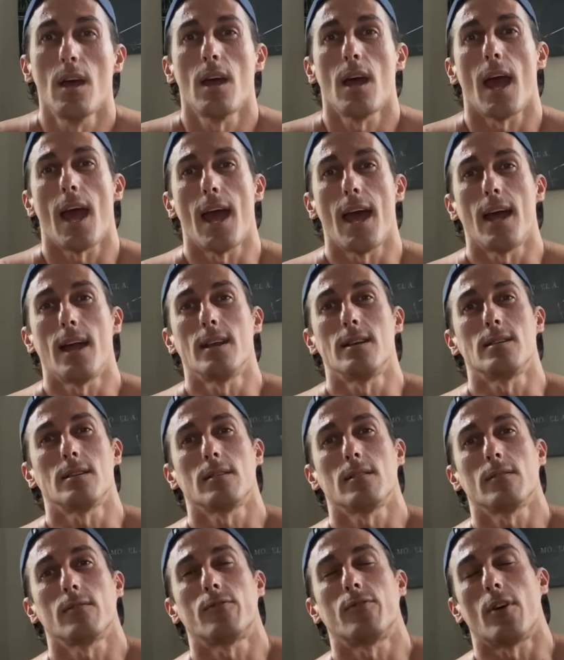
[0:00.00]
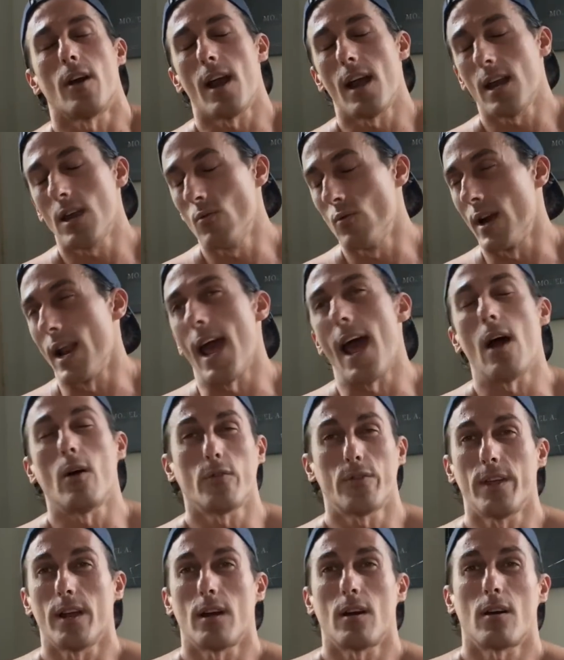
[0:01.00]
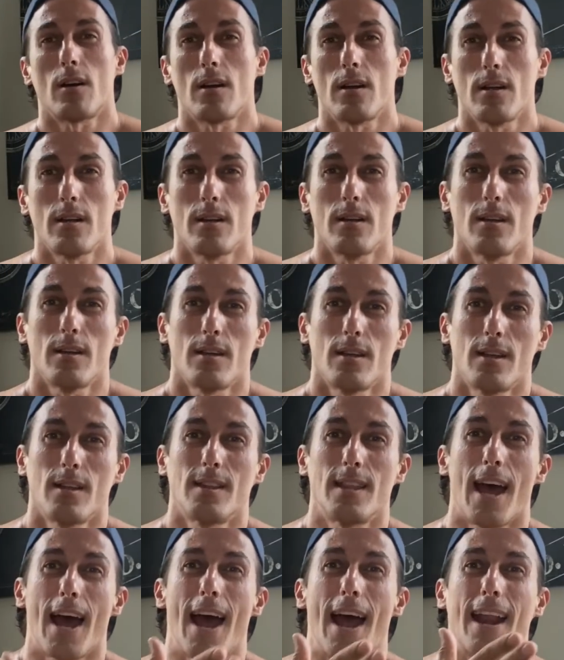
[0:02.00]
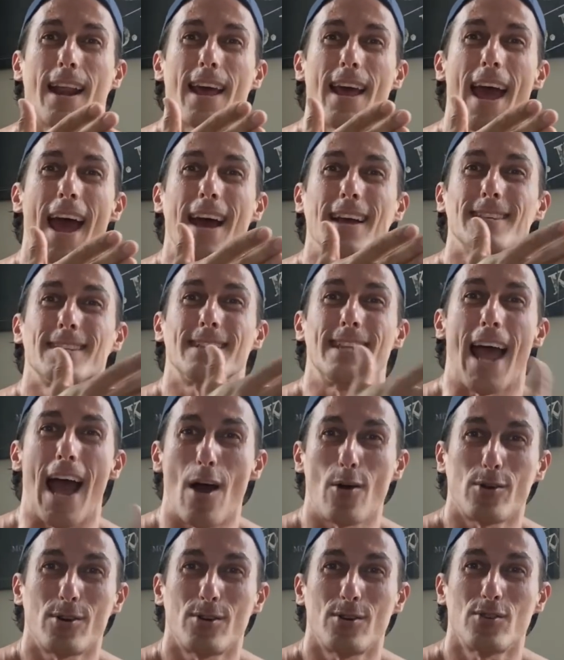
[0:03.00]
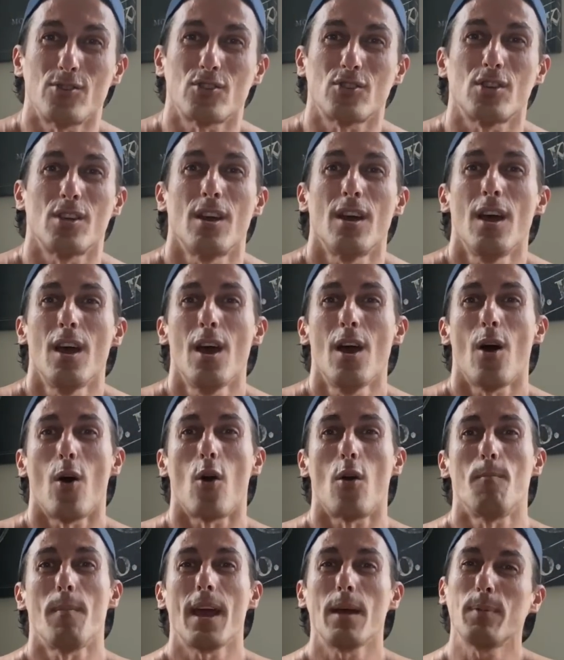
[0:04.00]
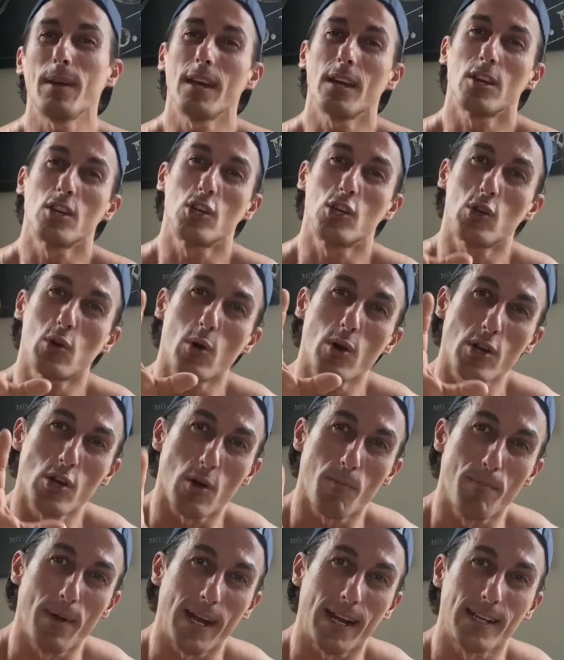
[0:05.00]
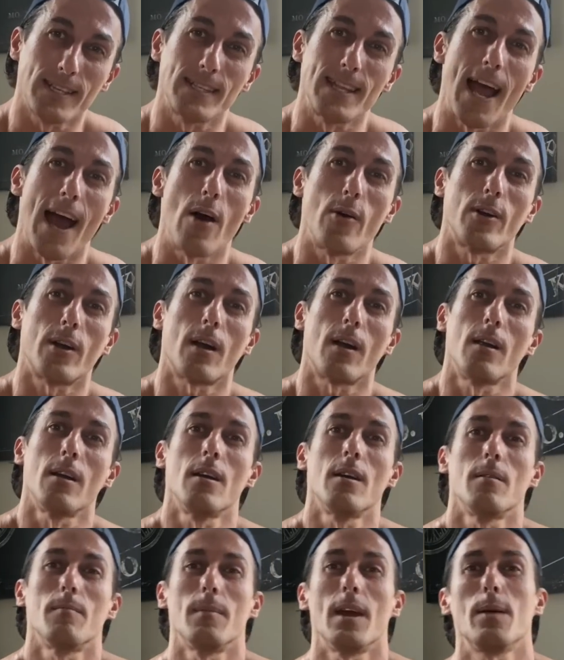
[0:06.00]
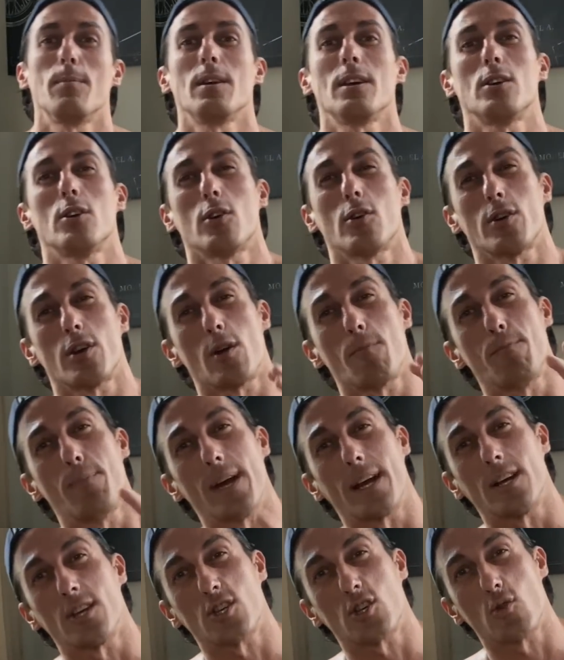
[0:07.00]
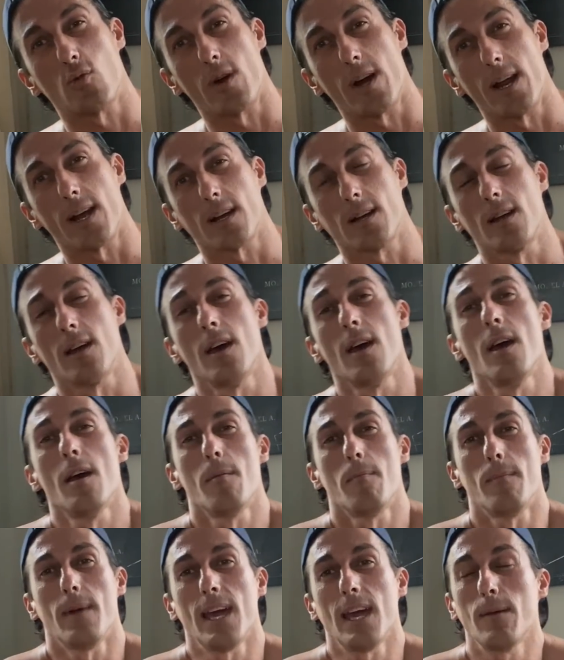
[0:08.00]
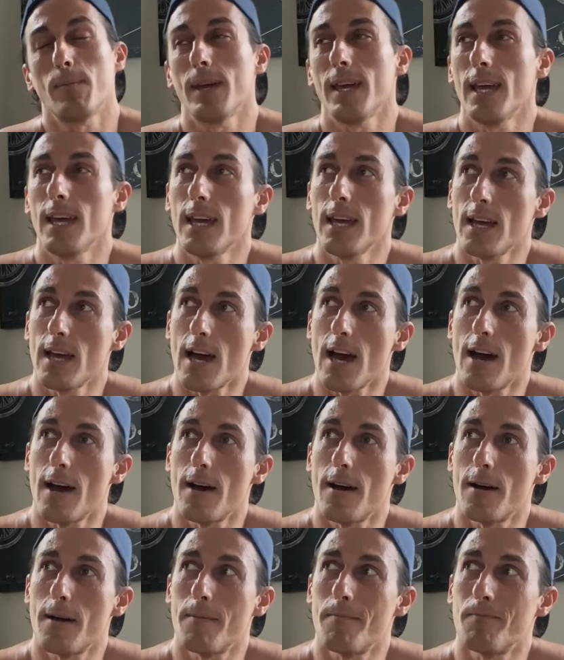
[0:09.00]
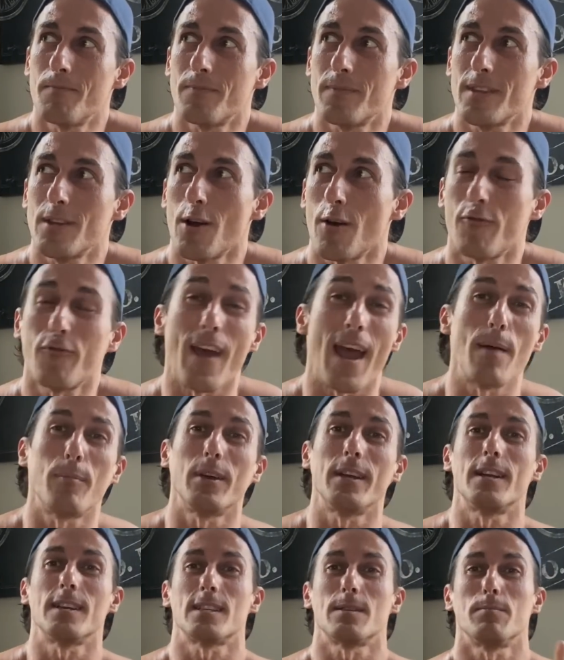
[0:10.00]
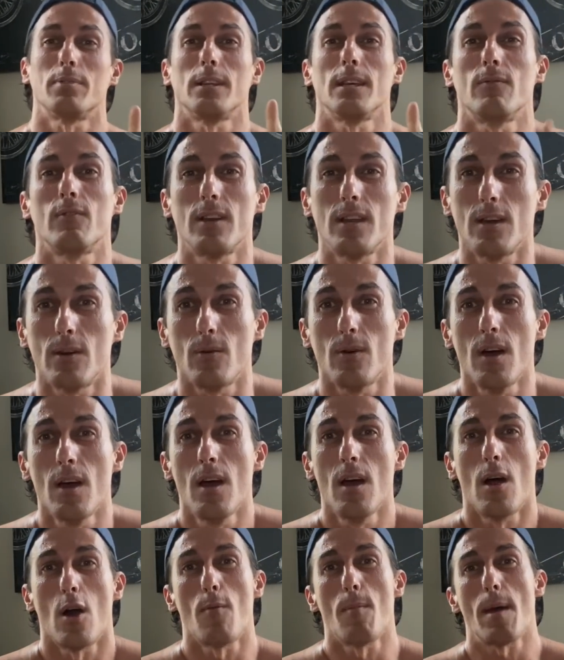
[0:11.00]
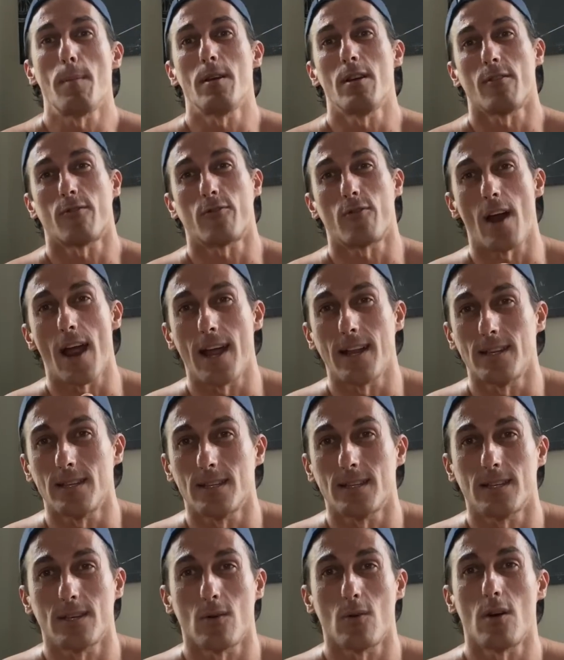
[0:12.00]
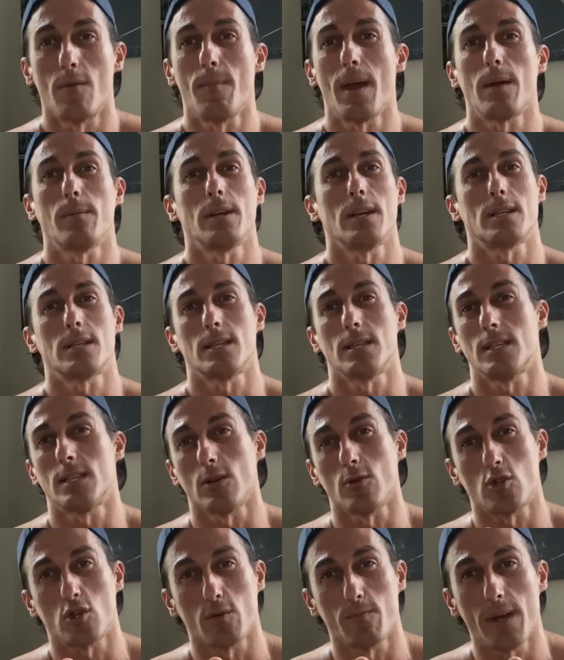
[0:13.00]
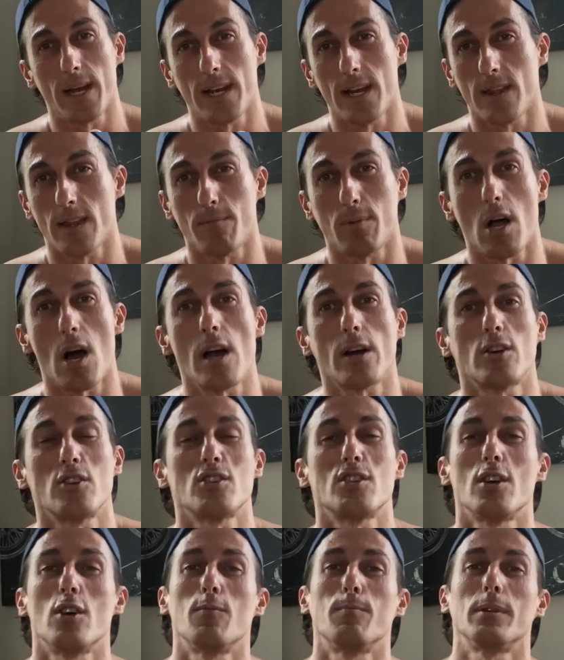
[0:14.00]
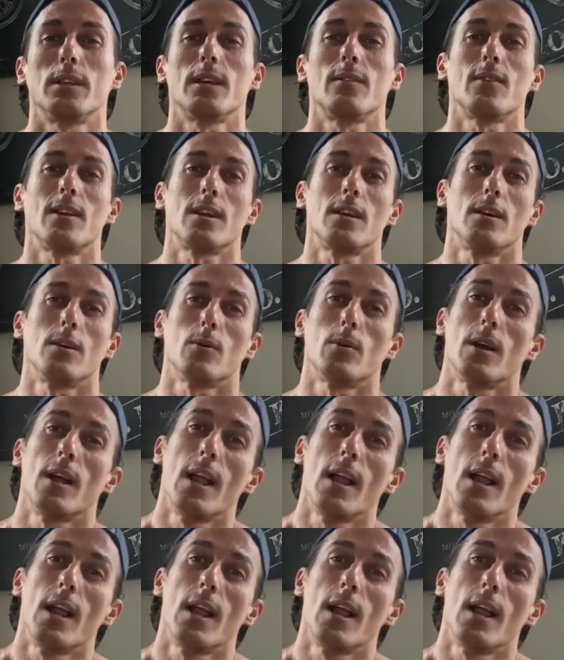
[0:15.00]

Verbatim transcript: And for anyone out there that has doubters, or maybe you're your biggest doubter. Maybe you're your biggest critic. Maybe um, your family doesn't believe in you. Or maybe your friends. Or maybe it's the social media, the bloggers don't believe in you.